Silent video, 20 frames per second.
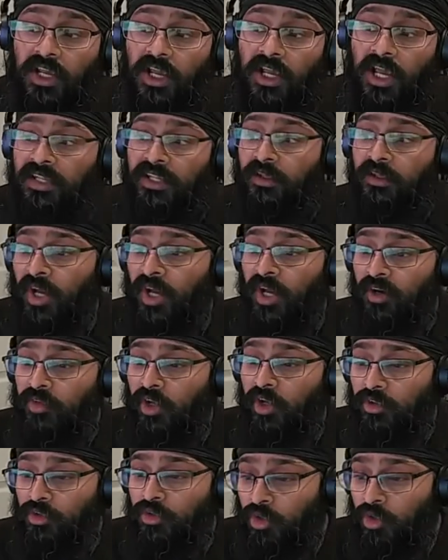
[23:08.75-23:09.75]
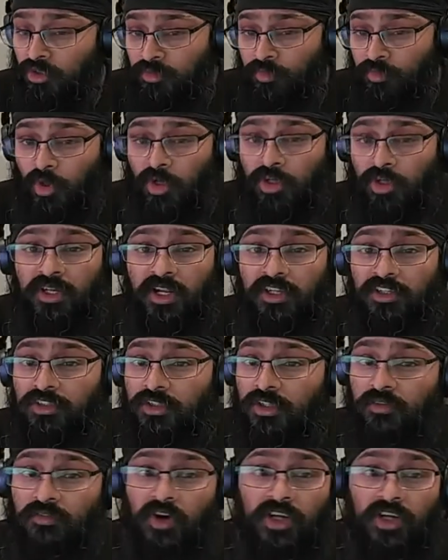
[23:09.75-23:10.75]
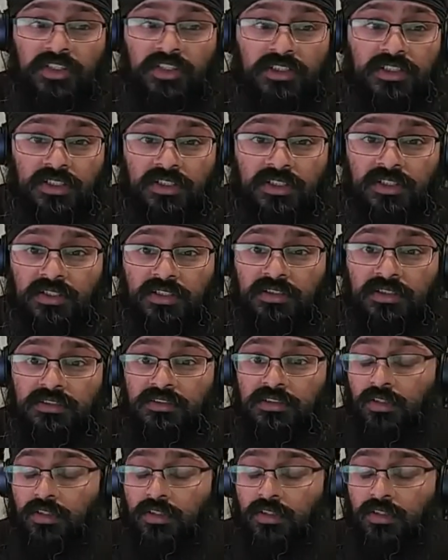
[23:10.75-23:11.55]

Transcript: and the amount of cross-pollination of ideas,